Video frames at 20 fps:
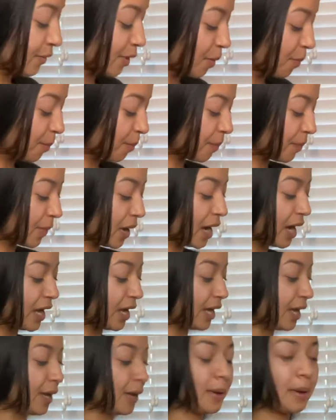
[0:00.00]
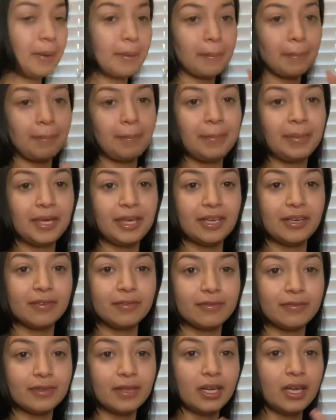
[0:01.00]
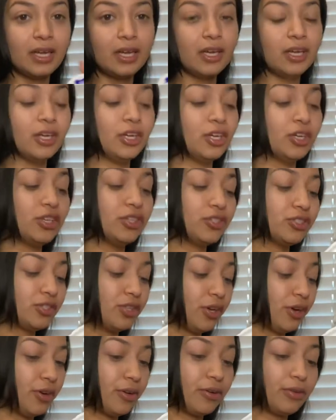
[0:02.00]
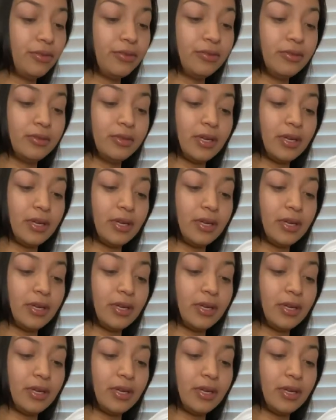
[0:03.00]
my beef. So